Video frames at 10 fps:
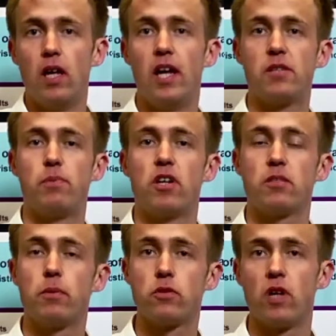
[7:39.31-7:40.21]
it's
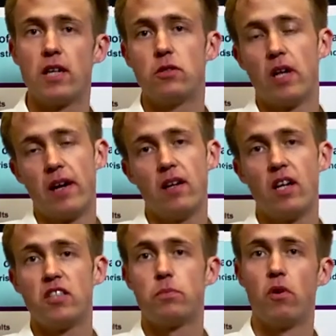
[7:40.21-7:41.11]
possible to actually
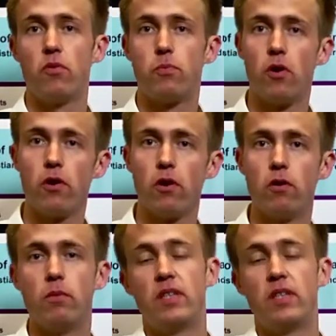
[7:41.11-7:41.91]
analyze both proteome